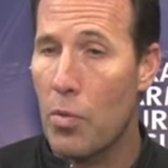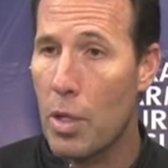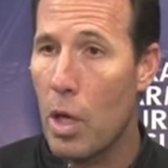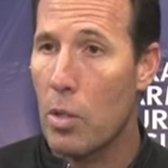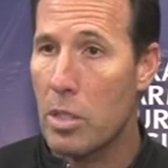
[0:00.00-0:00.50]

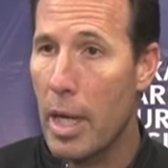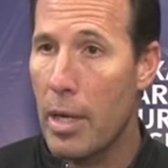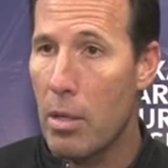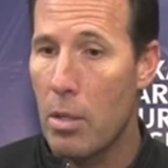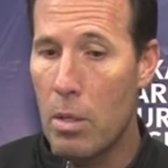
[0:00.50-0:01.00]
Dakota State
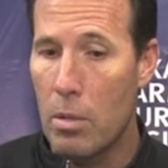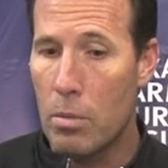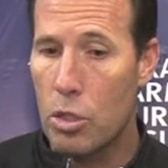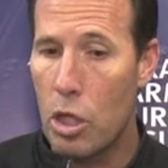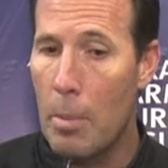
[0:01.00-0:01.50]

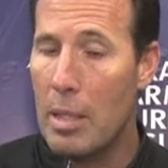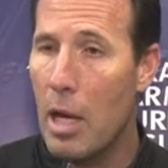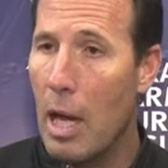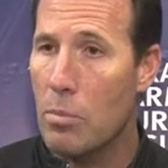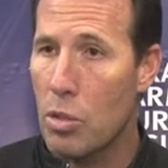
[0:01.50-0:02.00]
so many
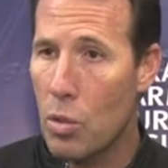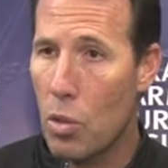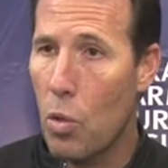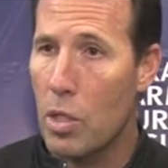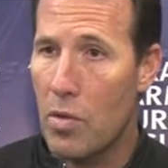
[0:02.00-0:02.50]
times in the
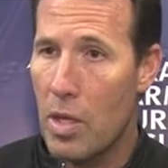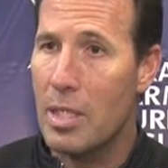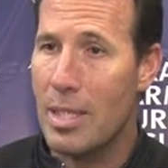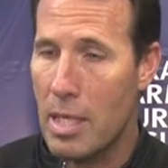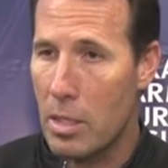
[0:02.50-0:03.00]
course of this
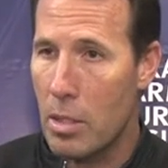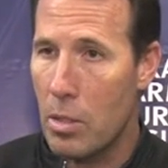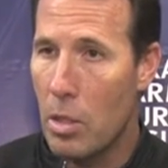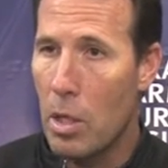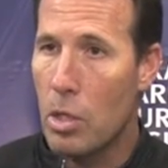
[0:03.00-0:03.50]
season,
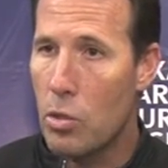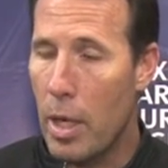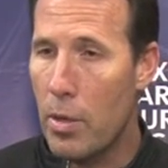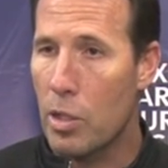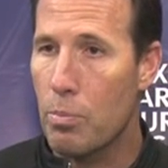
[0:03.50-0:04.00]
trying
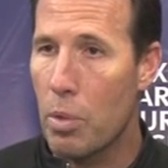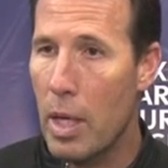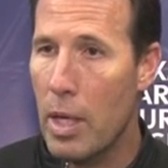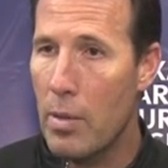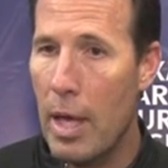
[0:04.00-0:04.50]
to
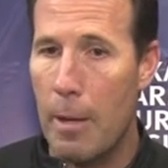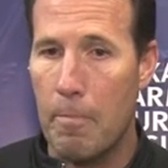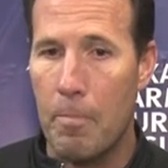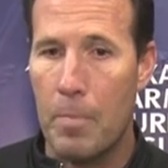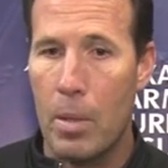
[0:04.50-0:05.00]
explain that,
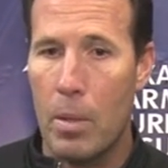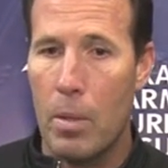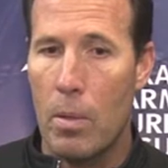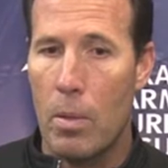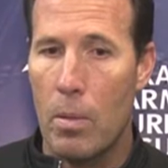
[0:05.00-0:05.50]

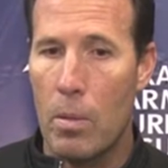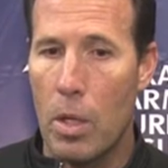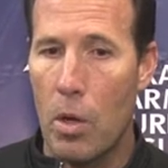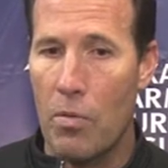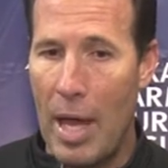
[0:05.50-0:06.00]
you
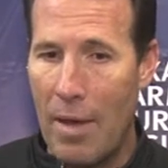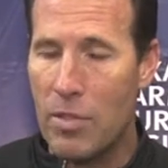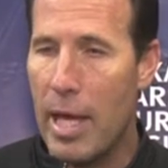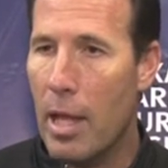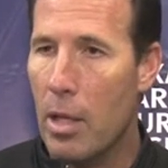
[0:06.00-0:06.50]
know, if you have
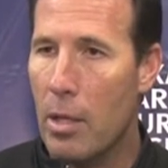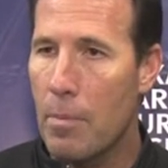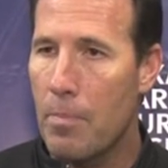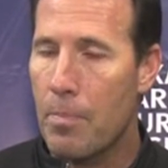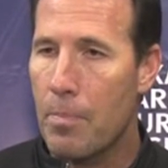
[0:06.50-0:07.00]
talent
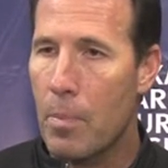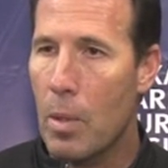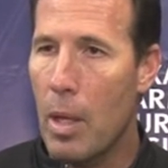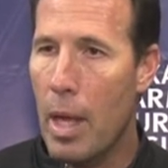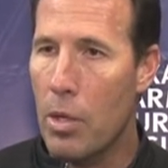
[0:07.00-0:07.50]

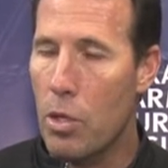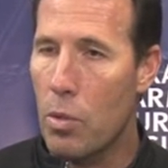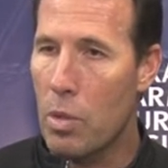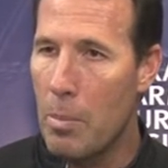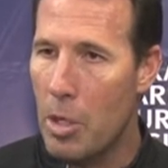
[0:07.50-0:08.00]
and you
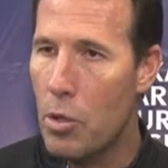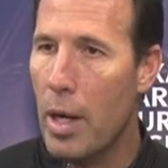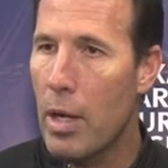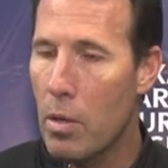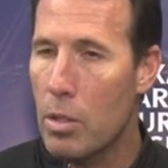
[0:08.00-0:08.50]
limit your
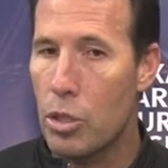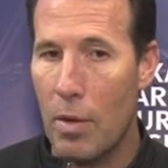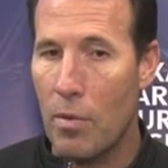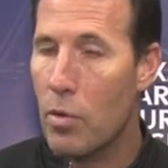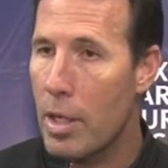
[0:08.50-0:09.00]
errors, you
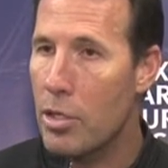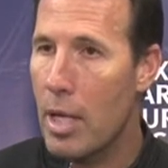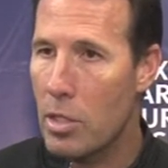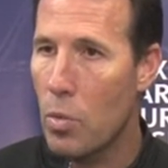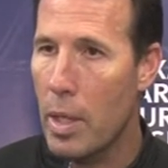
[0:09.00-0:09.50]
have a great
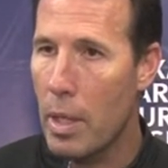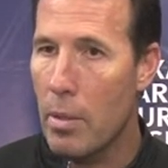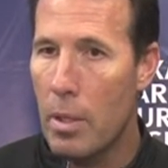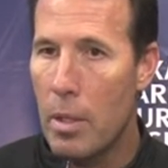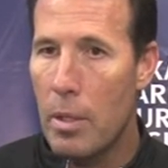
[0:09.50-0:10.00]
chance of winning.
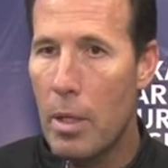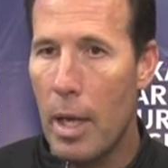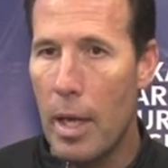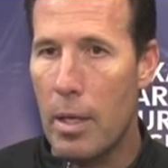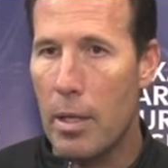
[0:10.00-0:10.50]

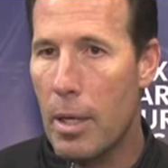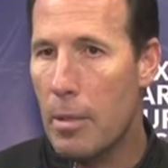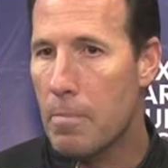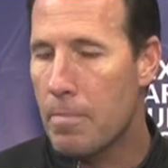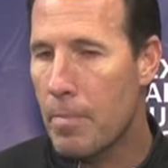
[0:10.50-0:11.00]
And
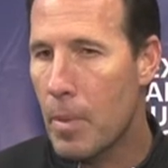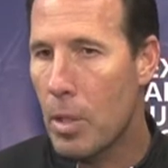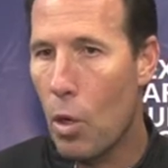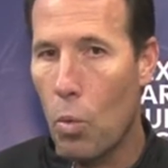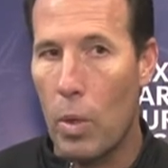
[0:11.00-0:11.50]
um, you
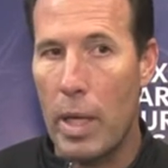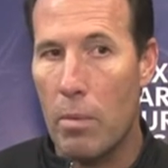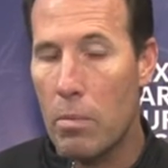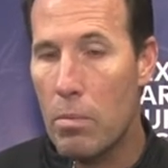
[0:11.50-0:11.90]
know, we